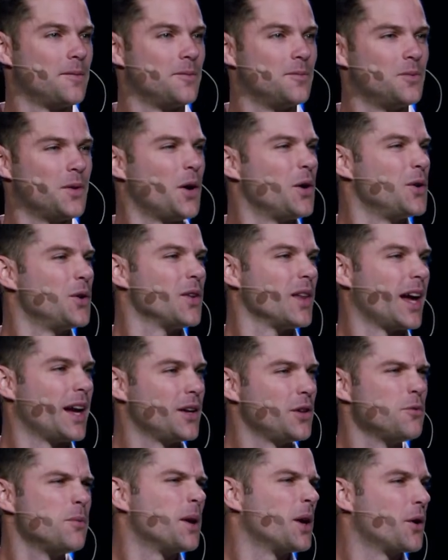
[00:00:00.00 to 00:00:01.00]
No, you're like,
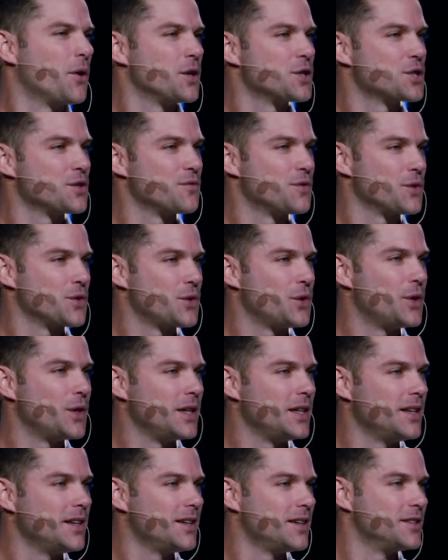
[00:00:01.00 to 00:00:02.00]
you've been a Christian for 30
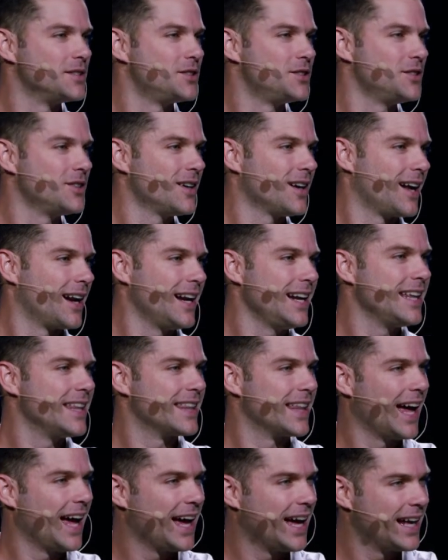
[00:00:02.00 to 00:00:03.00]
years. You don't got any of
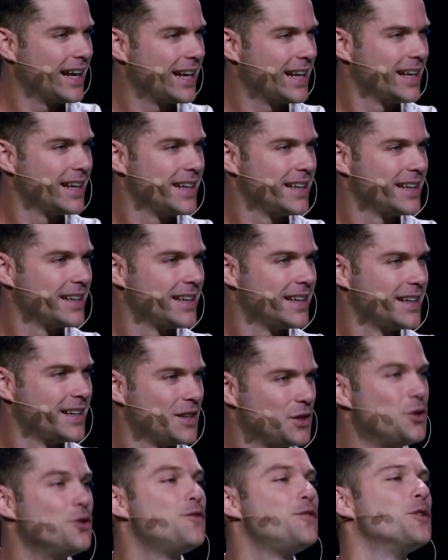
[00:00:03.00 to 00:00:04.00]
that.
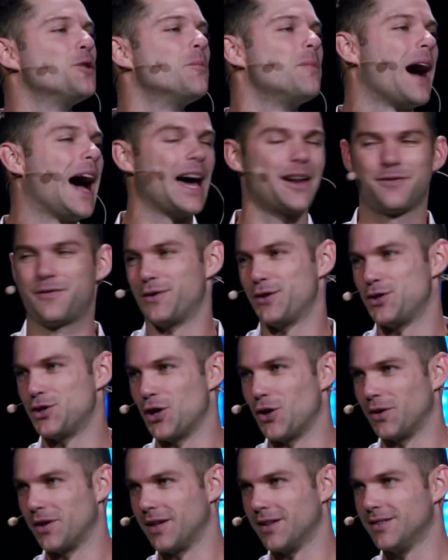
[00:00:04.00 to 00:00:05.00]
You feel bad for
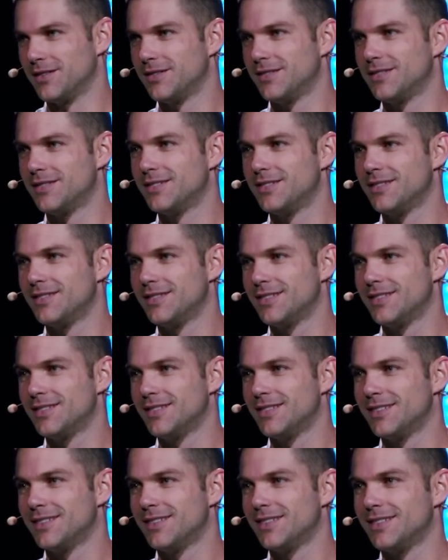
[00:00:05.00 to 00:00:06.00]
Jonah.
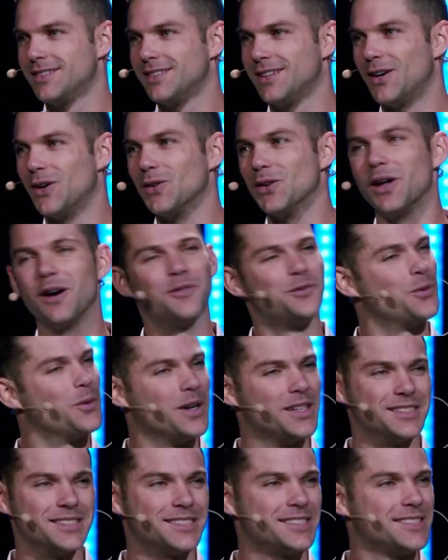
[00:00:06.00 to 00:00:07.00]
Oh, loved
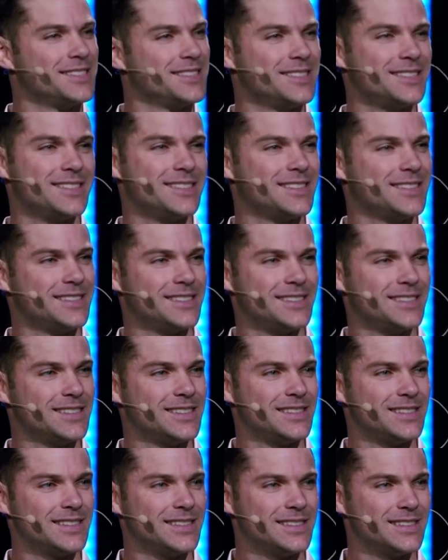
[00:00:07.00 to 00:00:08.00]
ones.
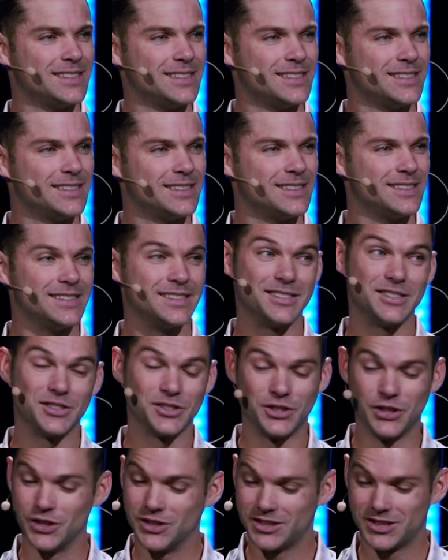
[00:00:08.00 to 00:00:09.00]
This is
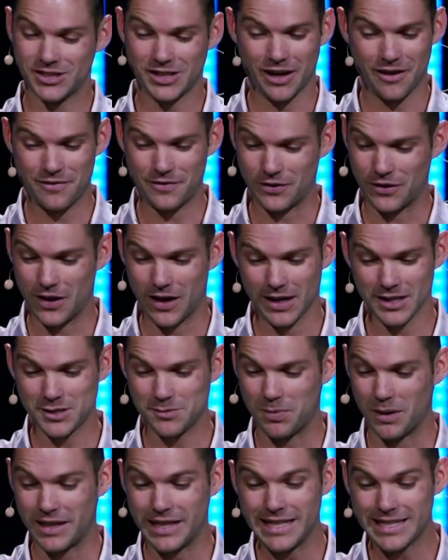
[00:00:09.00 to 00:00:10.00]
good stuff for us,
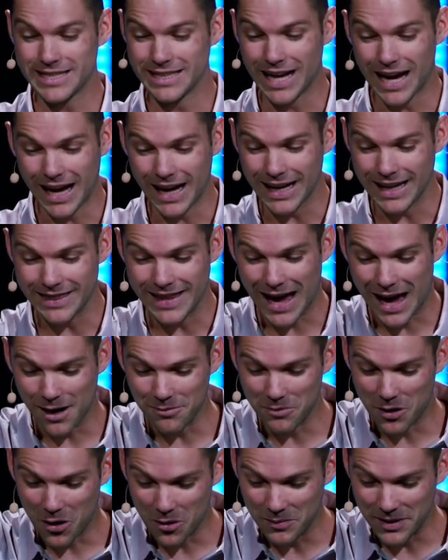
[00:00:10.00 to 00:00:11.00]
but he's not in that
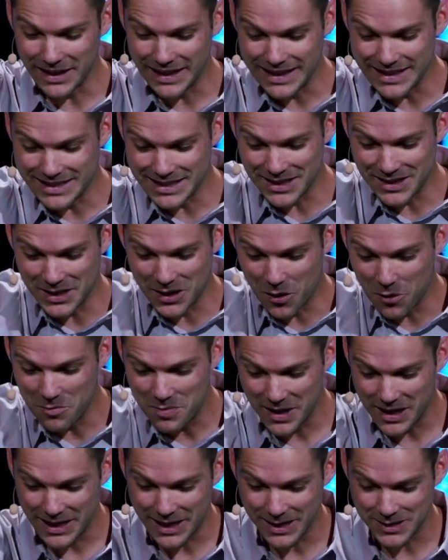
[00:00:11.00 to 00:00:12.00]
moment. He's in the
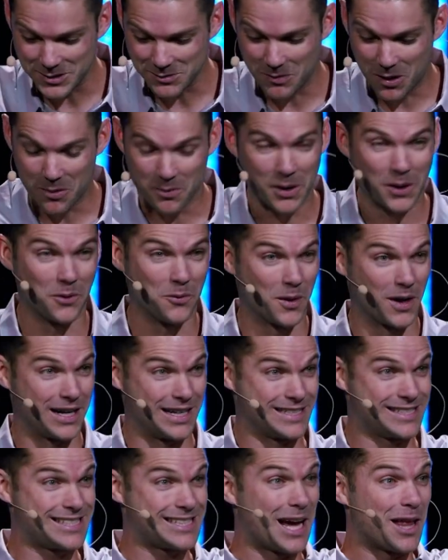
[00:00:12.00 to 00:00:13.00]
obedience moment, and we're going
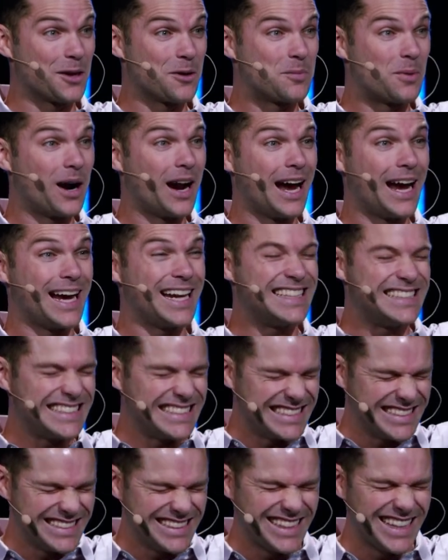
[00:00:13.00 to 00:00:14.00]
to celebrate.
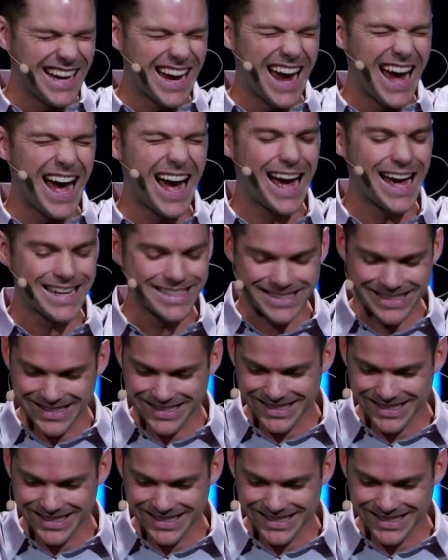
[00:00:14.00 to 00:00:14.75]
Yes.